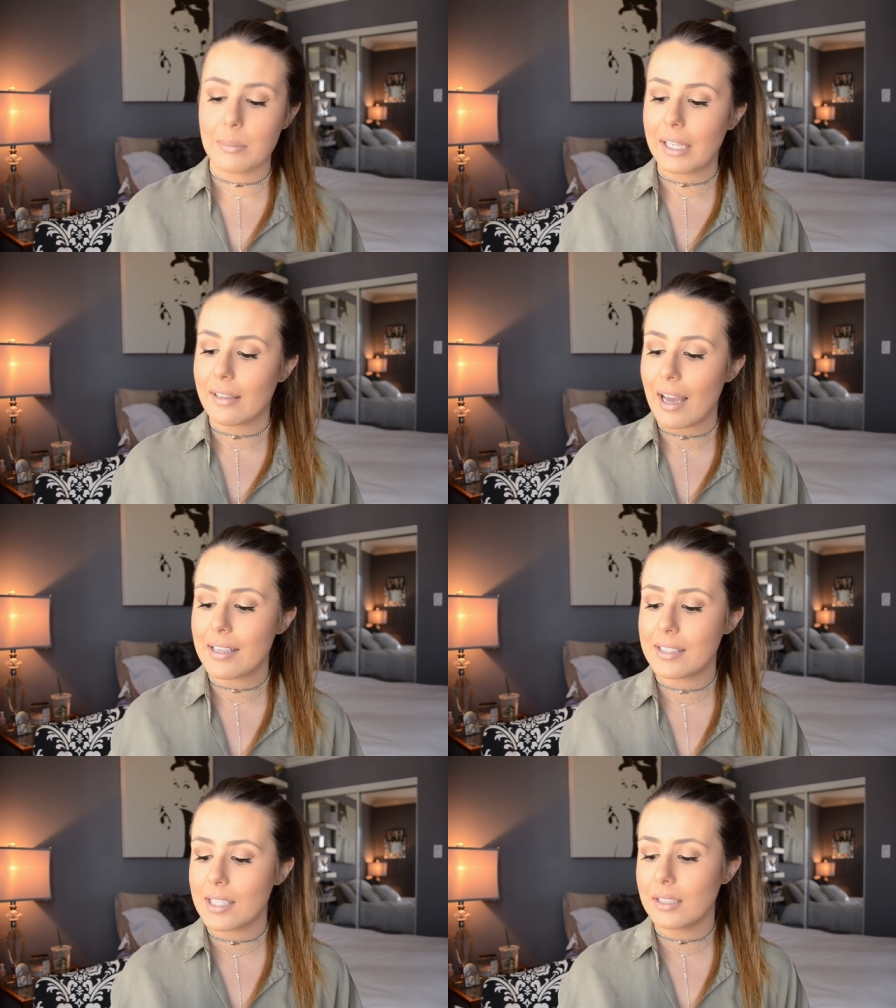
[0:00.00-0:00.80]
And my
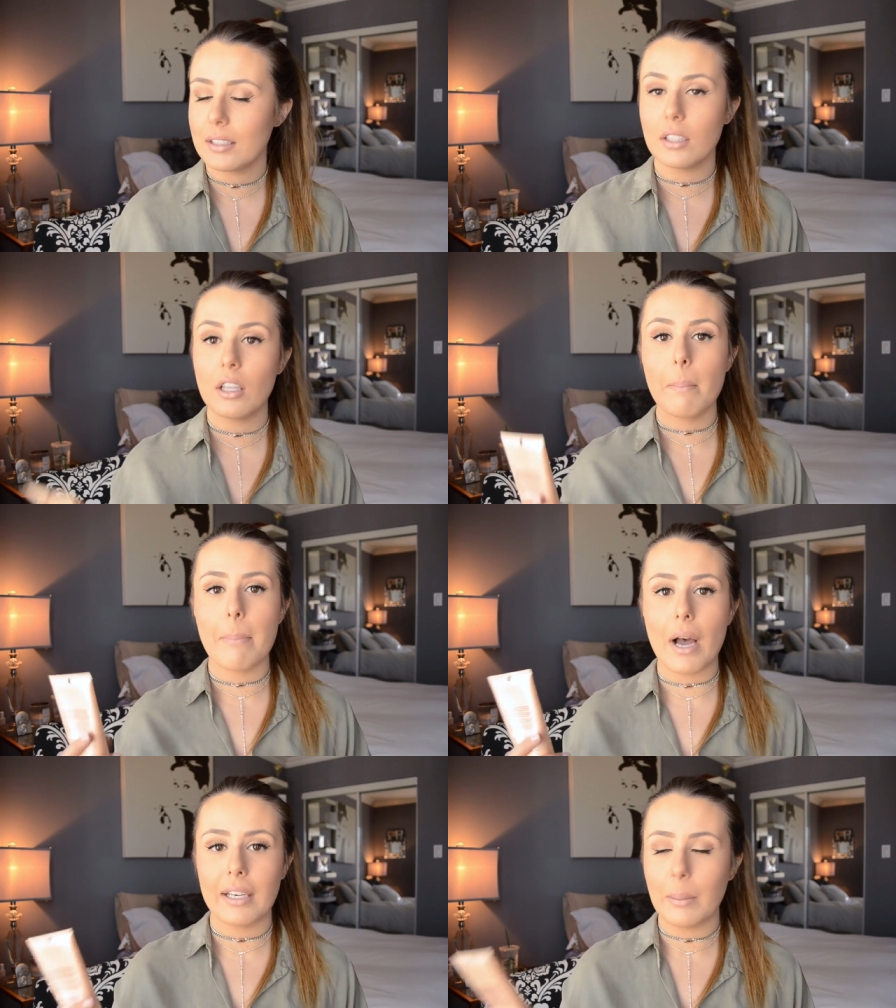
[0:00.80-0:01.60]
last little
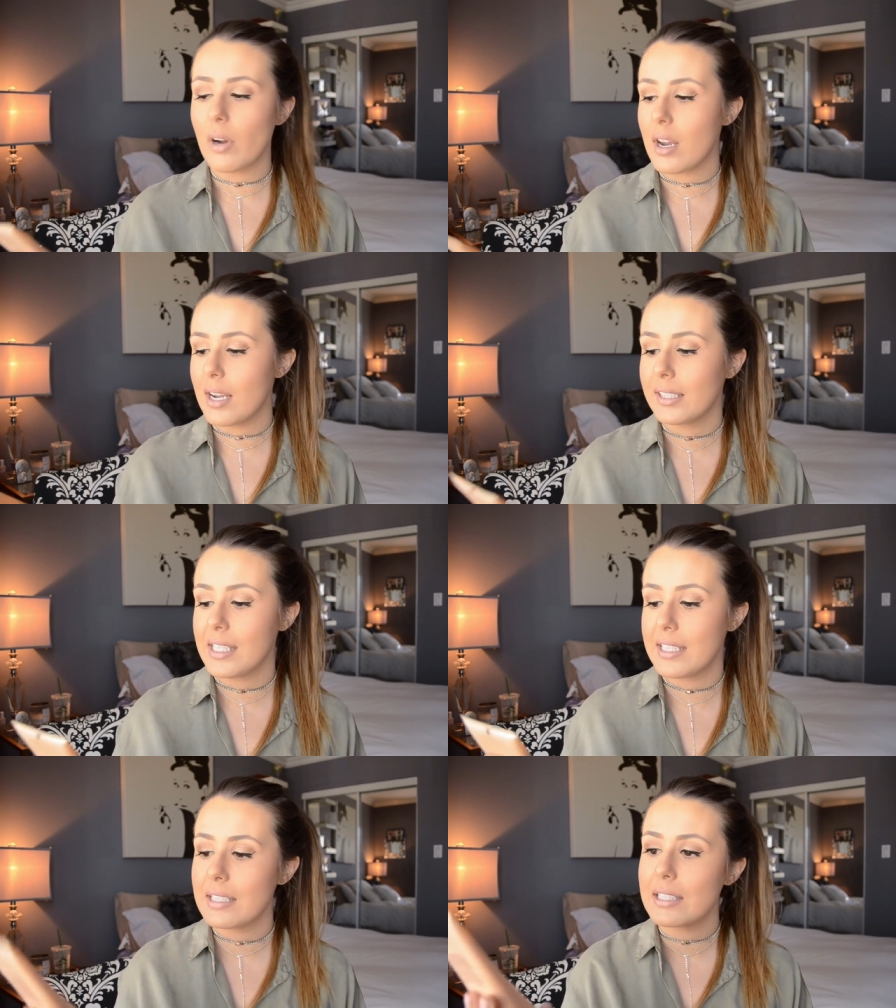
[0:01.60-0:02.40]
body
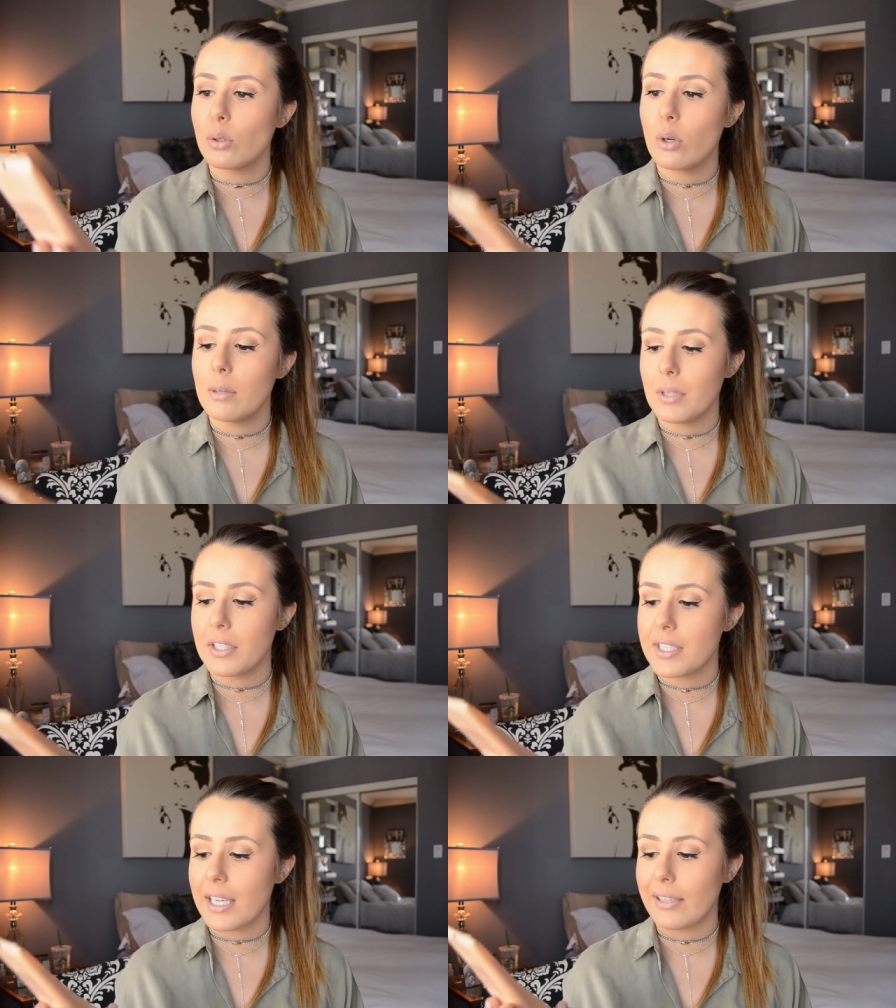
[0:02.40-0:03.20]
product is this Laura
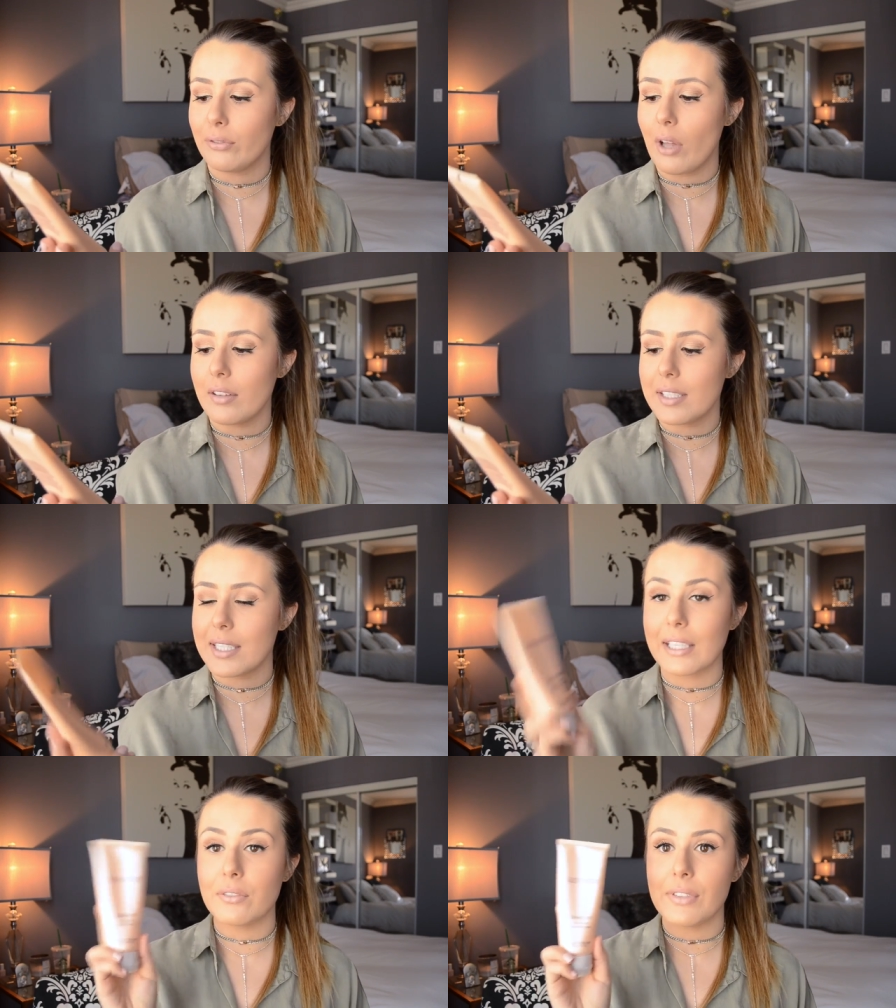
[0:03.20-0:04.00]
Mercier Flawless
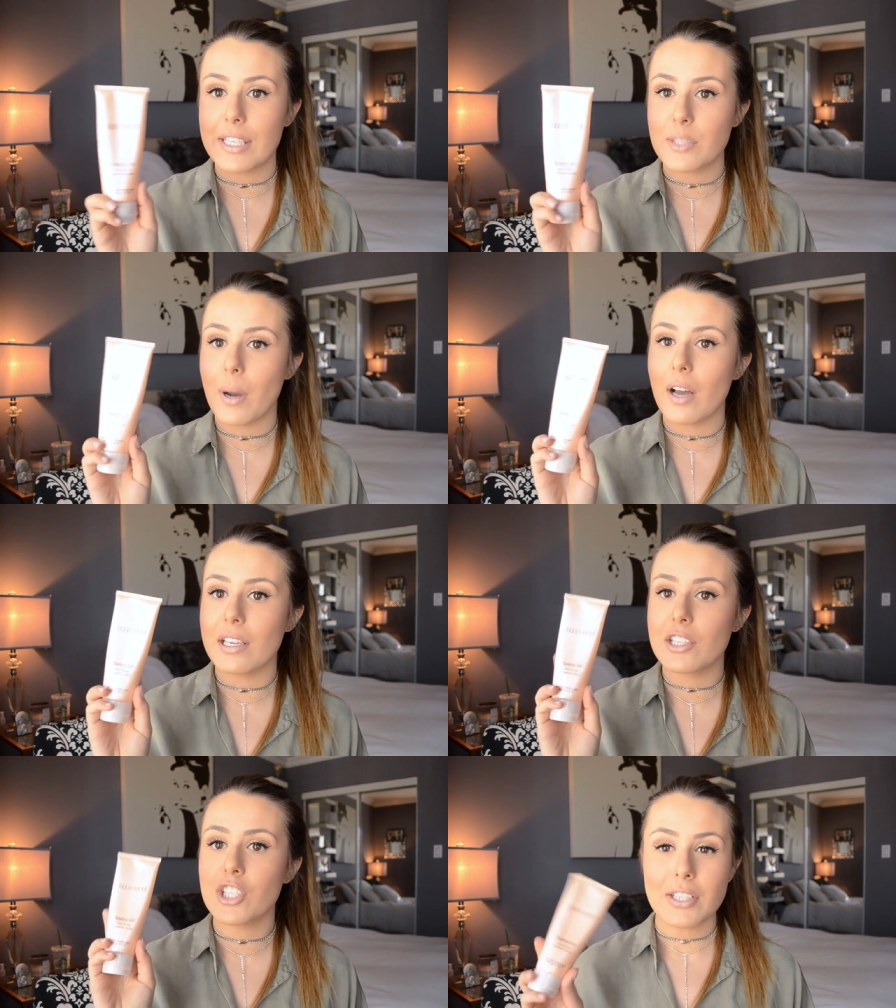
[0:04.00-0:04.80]
Skin Face Polish.